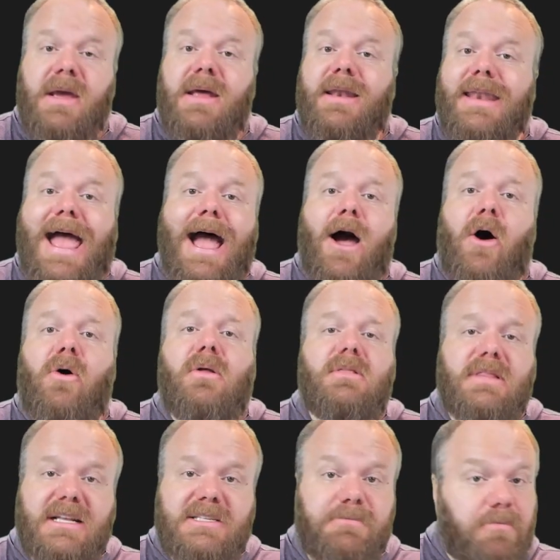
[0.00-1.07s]
Now,
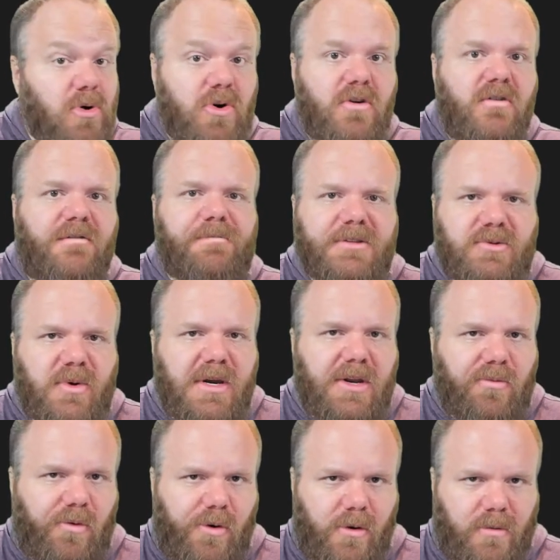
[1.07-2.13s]
let's move between
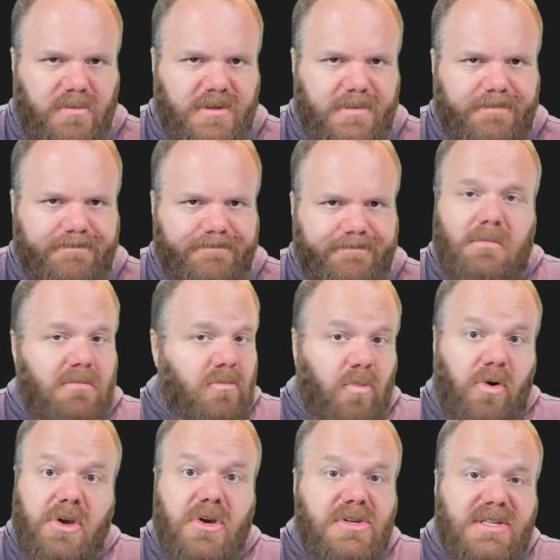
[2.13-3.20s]
rooms.
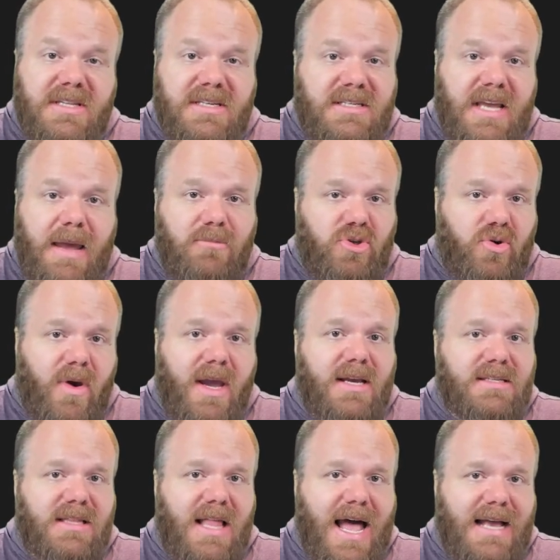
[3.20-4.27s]
We're using the same trick
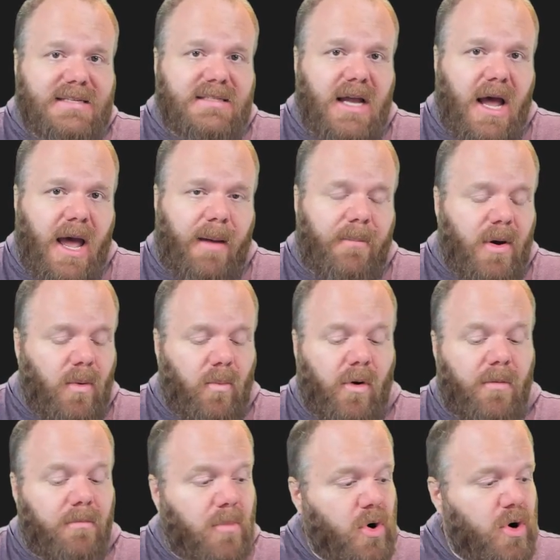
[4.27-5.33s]
as last time, where
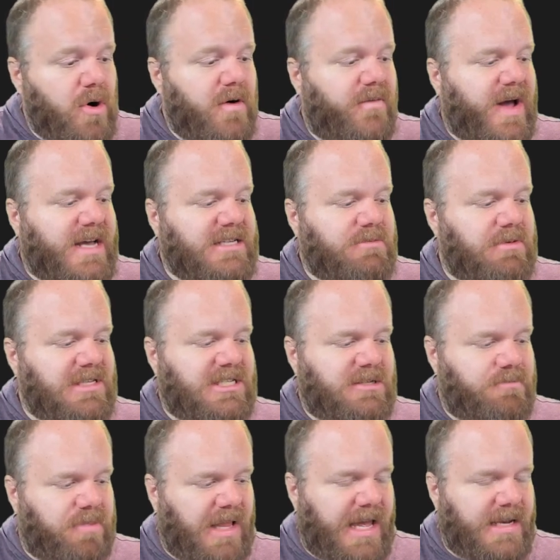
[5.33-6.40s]
move has been
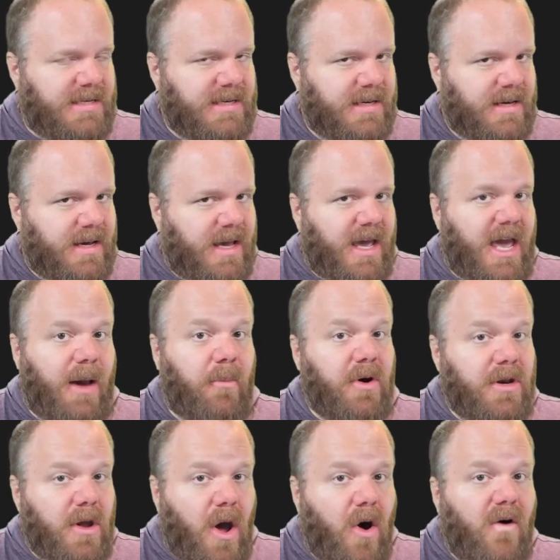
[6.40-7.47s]
split. And we
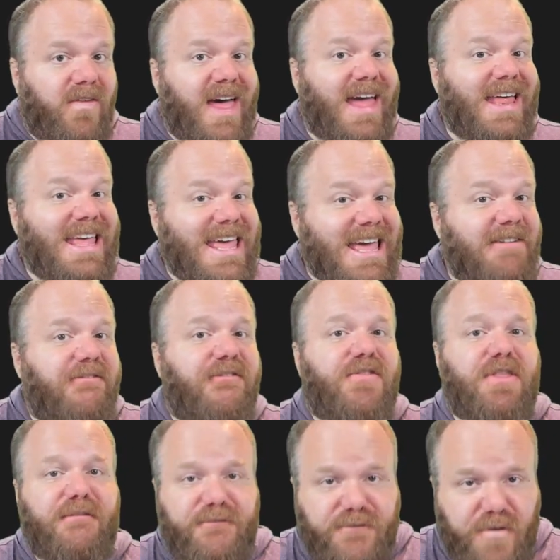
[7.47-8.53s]
know that if
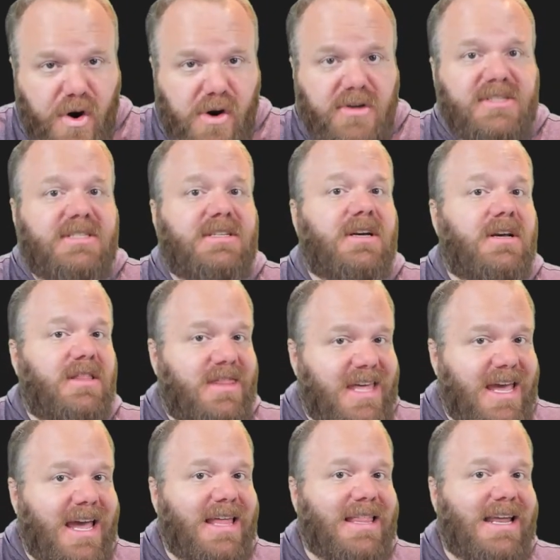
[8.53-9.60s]
the first
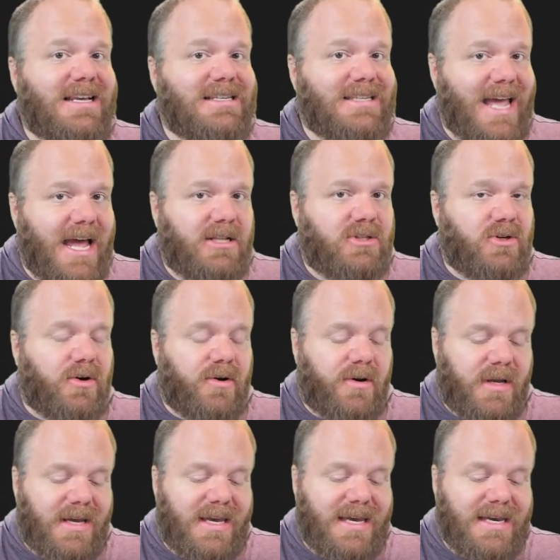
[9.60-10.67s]
thing that is
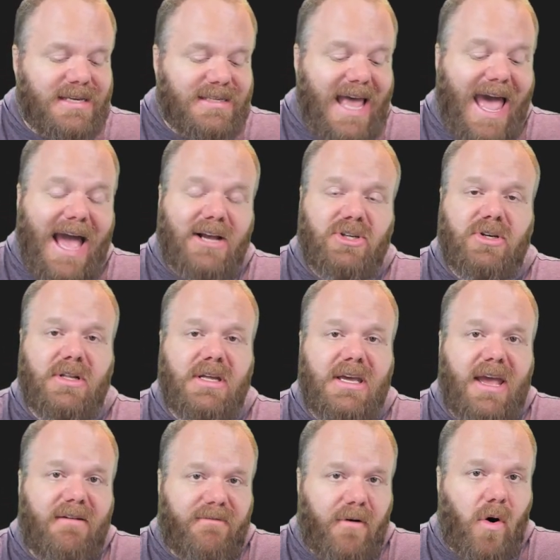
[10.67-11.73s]
entered is
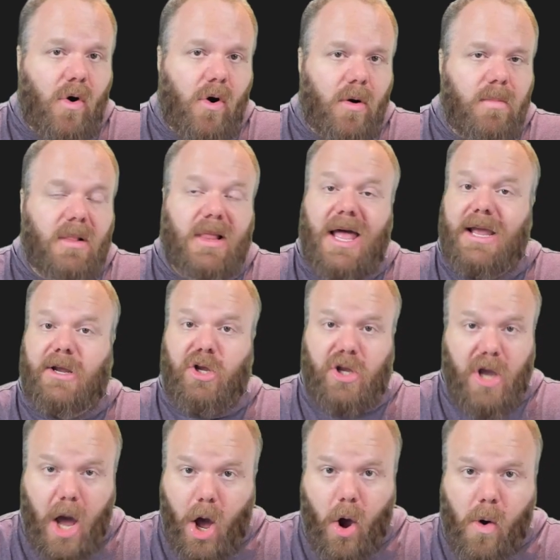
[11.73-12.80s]
actually a verb like
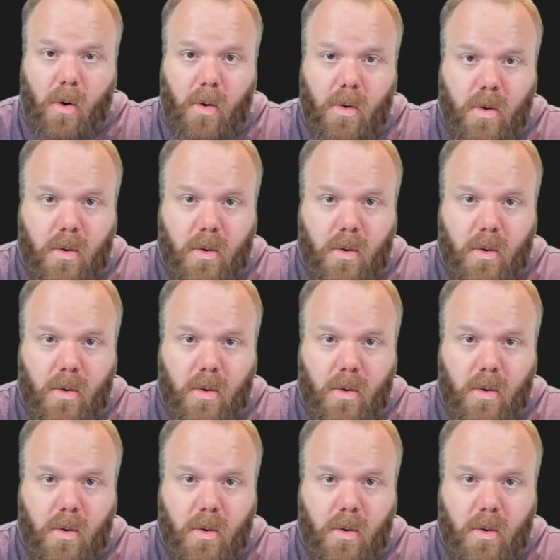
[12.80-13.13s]
go,